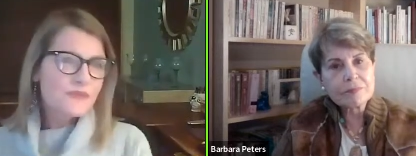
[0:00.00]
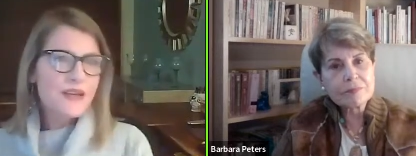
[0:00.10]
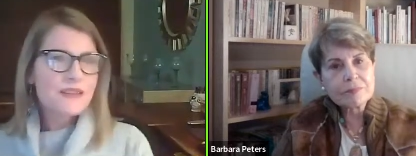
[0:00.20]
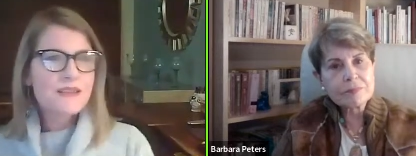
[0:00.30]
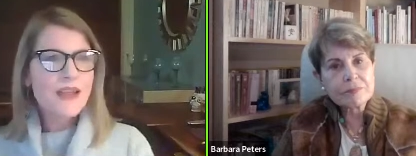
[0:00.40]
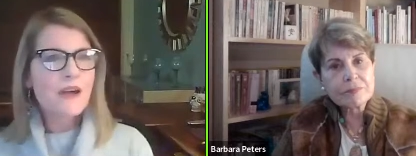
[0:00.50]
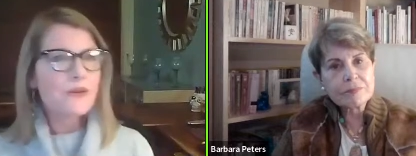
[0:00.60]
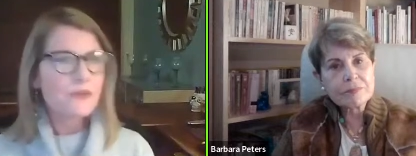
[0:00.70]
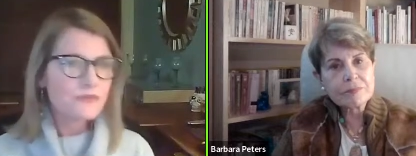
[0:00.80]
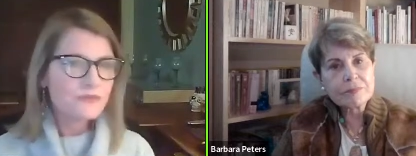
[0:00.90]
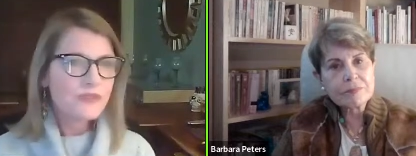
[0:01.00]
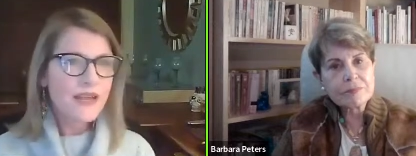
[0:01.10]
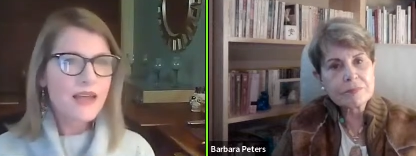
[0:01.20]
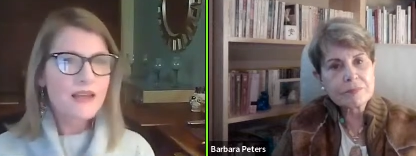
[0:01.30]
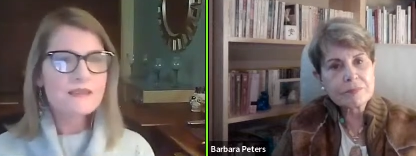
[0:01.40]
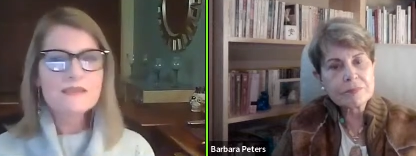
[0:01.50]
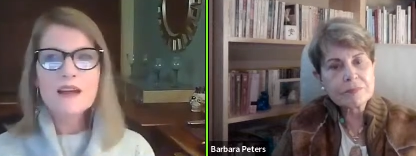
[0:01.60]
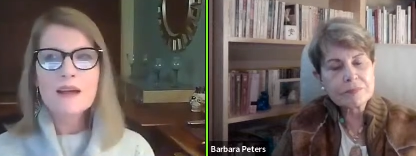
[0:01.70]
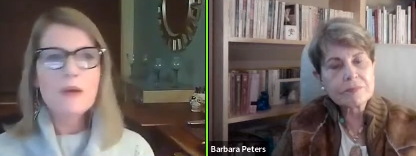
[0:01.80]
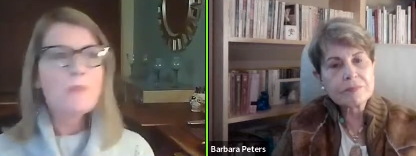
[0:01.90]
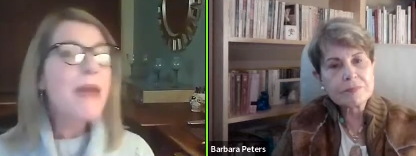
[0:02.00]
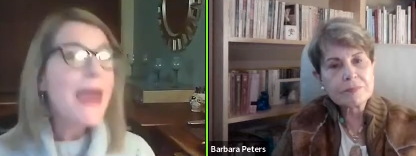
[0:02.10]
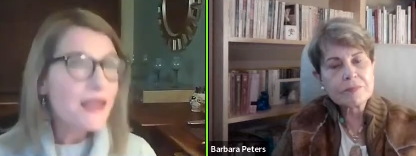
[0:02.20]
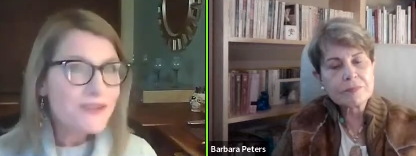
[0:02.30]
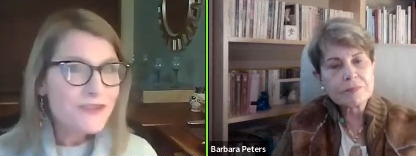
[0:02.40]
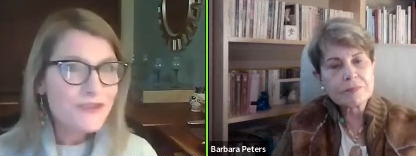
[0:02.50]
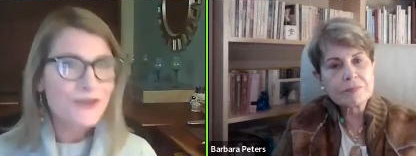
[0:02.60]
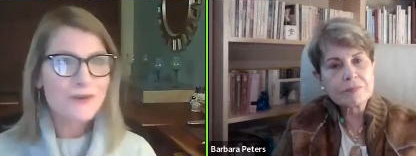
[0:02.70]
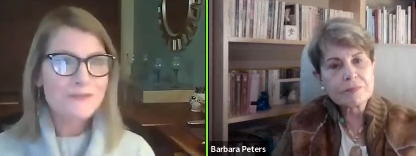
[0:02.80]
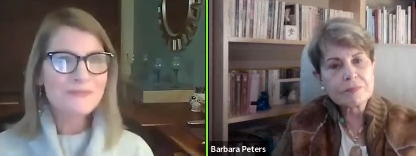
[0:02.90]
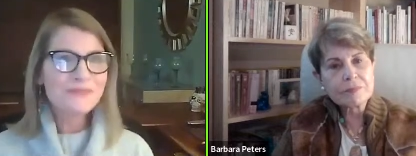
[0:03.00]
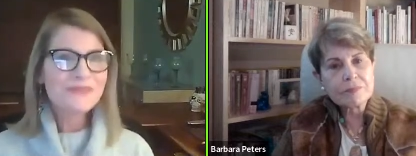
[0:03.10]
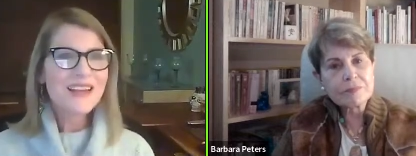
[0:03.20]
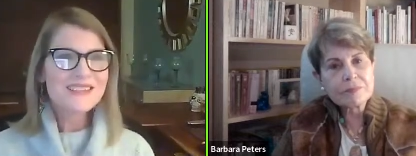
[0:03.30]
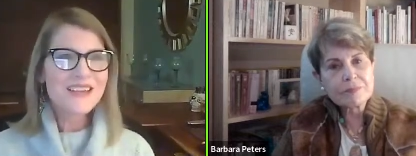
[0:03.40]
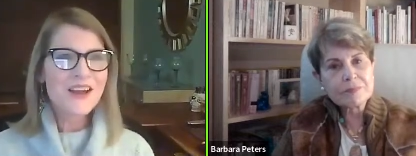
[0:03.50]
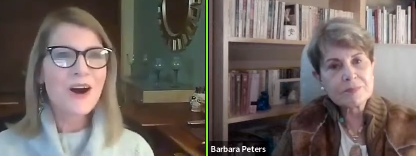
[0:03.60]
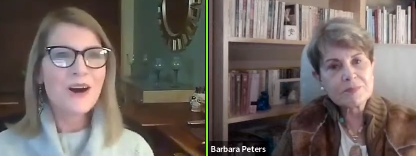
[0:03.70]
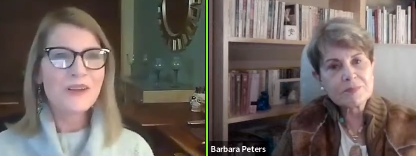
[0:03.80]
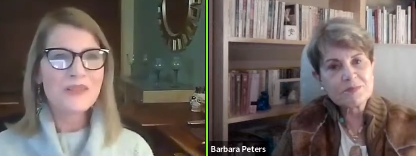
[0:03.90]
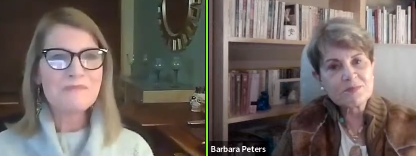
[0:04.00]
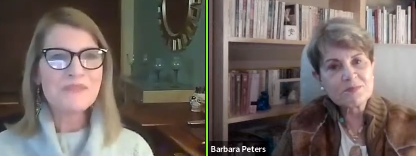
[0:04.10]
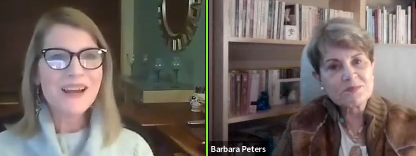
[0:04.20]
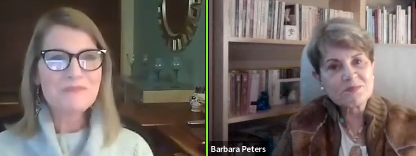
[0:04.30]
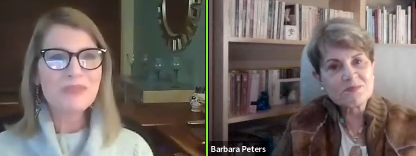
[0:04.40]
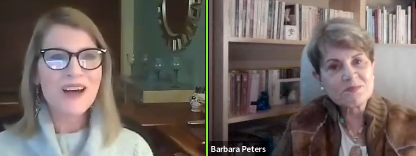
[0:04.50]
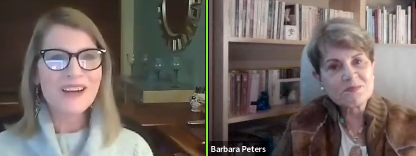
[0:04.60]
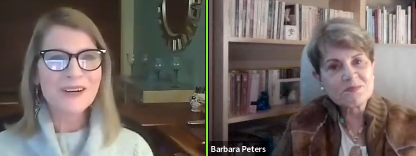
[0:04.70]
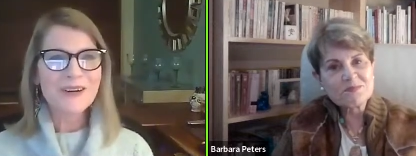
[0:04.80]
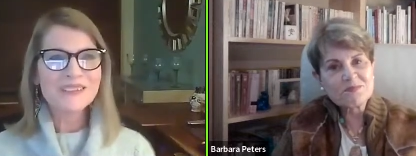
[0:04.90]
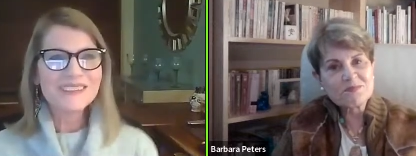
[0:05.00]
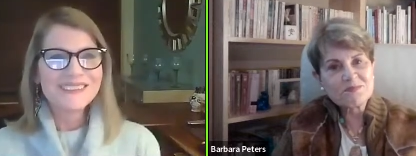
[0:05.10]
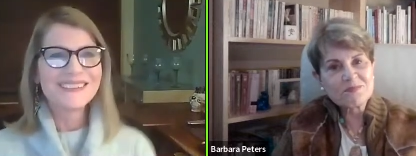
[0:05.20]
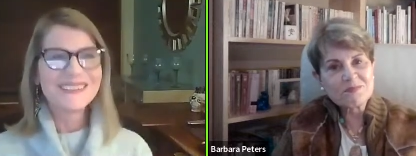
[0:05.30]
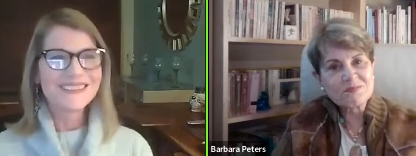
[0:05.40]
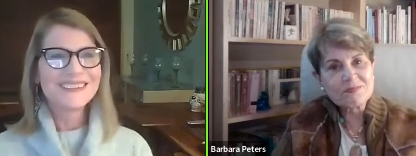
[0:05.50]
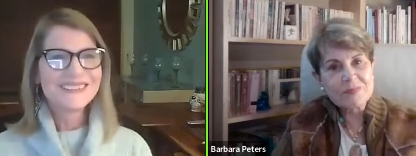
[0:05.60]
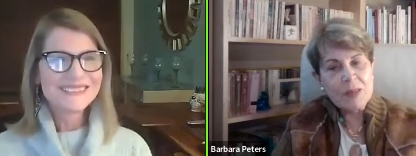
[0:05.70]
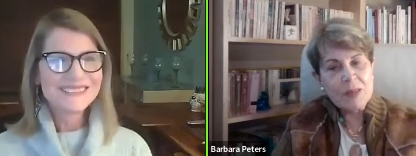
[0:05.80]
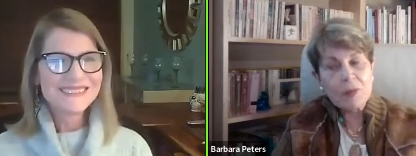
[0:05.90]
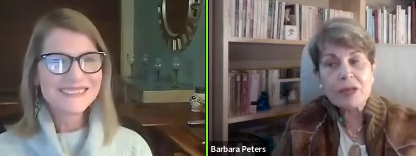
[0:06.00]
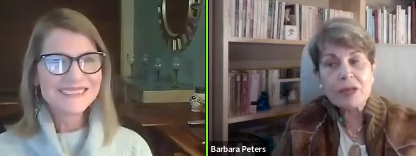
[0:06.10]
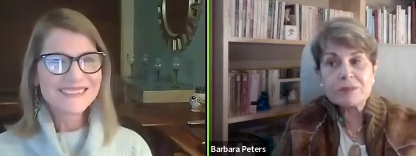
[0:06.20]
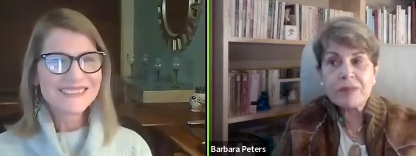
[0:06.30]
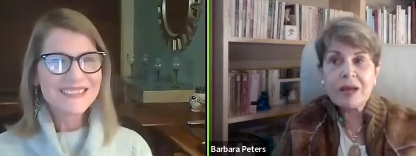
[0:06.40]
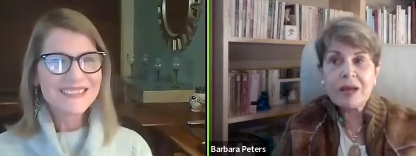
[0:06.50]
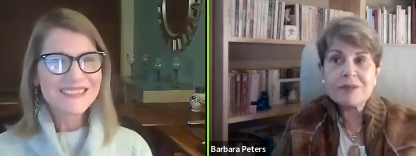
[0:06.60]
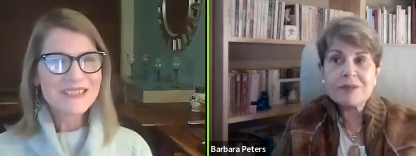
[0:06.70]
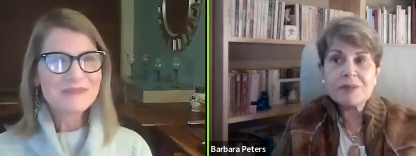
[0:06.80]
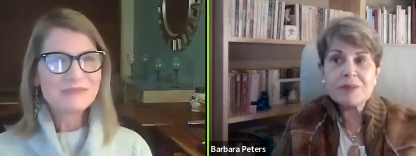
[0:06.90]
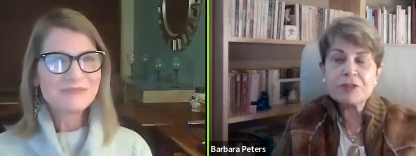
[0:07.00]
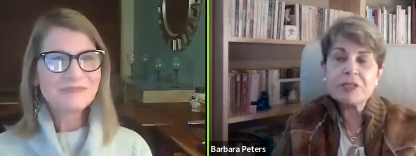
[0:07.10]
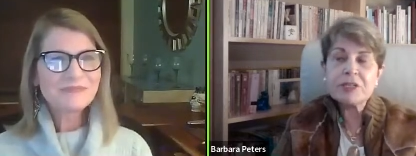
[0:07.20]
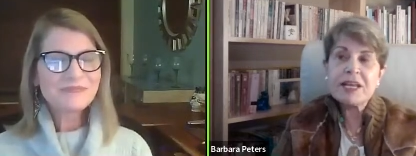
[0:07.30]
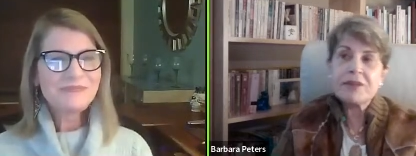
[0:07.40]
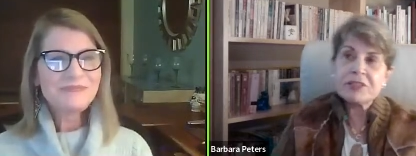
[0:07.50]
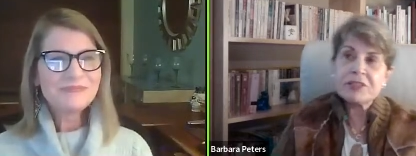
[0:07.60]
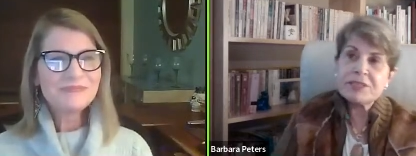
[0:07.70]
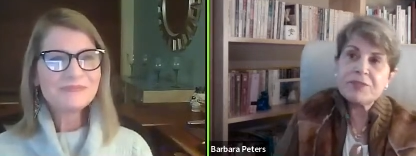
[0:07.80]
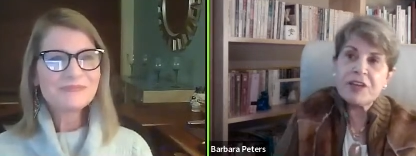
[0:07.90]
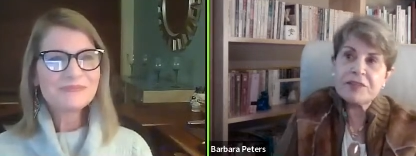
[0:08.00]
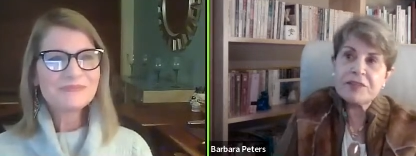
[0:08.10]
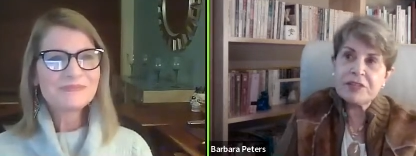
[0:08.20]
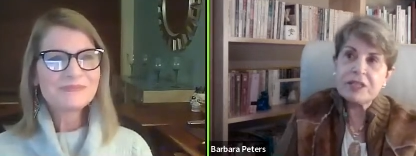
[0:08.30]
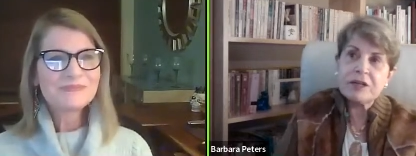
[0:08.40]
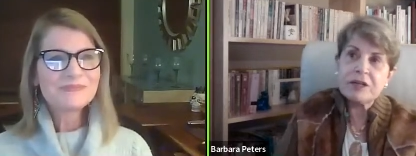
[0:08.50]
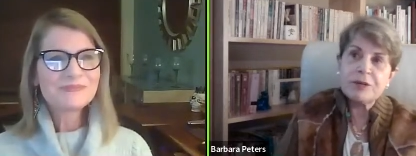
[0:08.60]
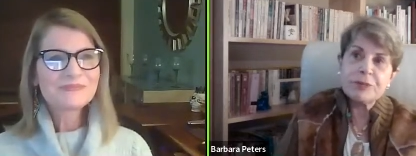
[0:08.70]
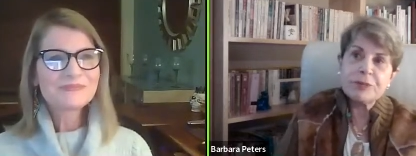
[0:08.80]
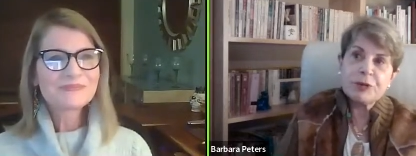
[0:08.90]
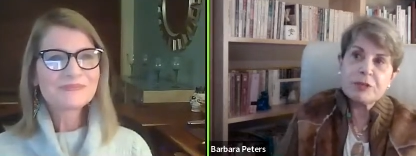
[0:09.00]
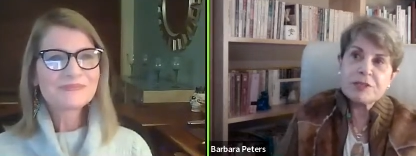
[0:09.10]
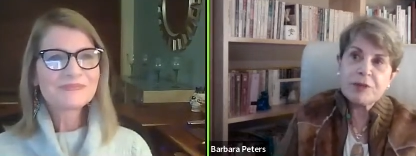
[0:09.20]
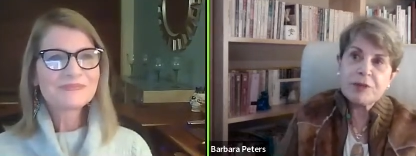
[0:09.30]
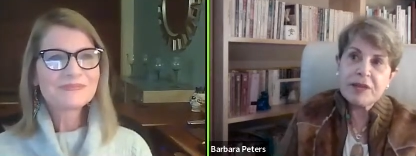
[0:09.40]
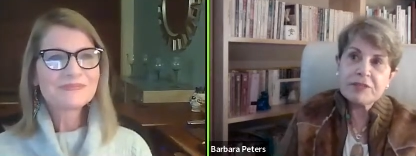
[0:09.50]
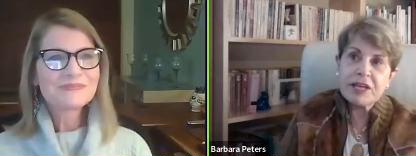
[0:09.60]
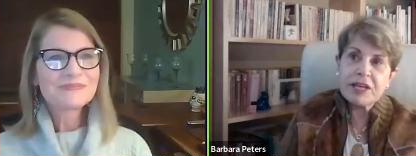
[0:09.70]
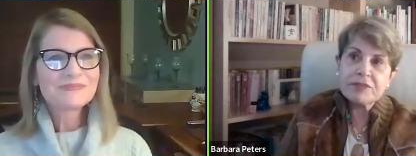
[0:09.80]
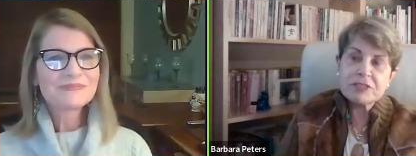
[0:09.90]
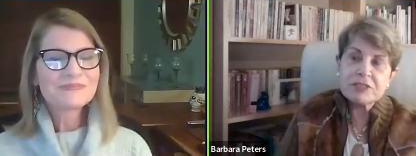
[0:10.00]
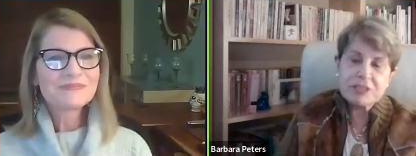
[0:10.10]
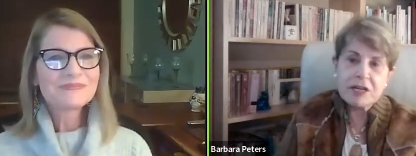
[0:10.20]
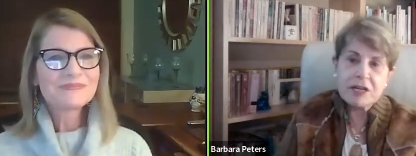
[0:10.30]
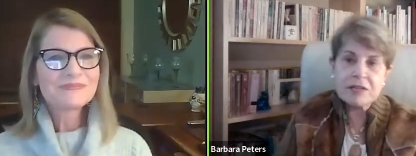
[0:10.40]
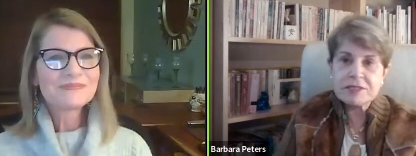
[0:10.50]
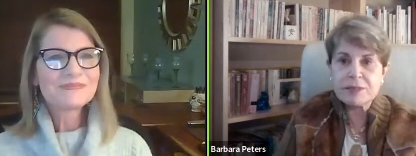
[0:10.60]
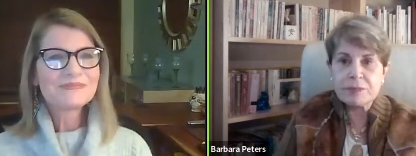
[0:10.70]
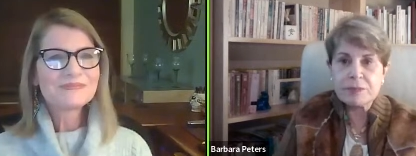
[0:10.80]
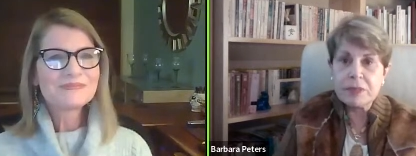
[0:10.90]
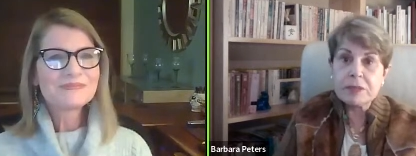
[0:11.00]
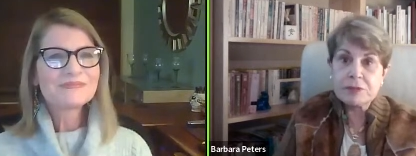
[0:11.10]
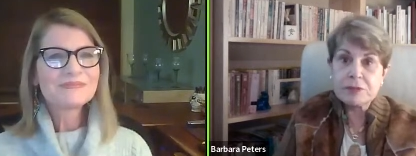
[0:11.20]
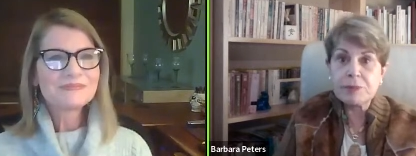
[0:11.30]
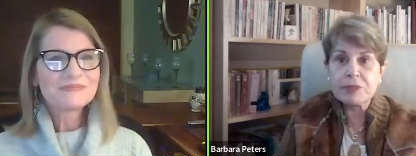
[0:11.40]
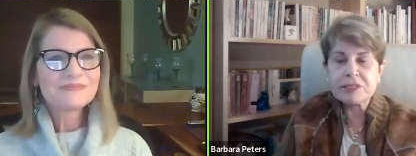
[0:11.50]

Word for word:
Speaker 1: as I go. I guess I'm a pantser, as they call them, not a plotter.
Speaker 2: Well, um, if you're going to have a deep fake video, you also have to have, because they are some trouble and